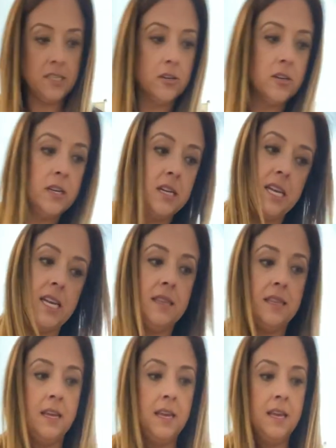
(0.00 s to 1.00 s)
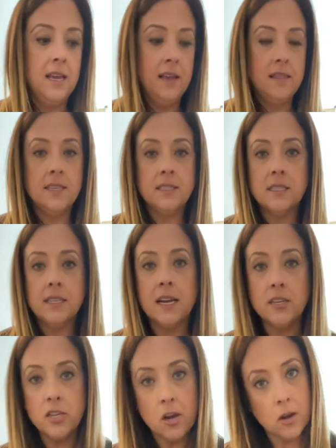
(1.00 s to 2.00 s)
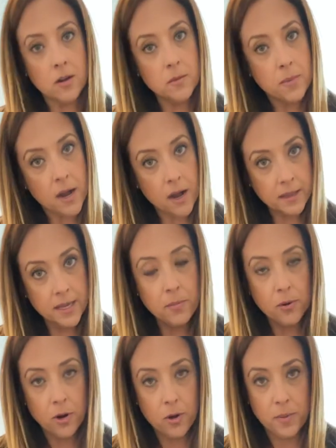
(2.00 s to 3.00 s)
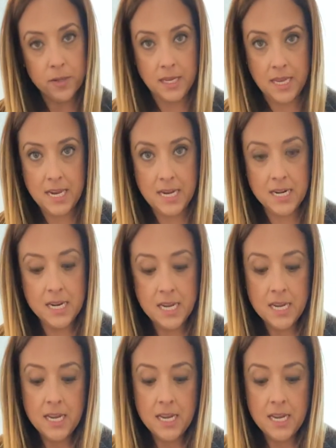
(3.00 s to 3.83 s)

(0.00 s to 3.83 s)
You're going to need, this is actually called polypropylene.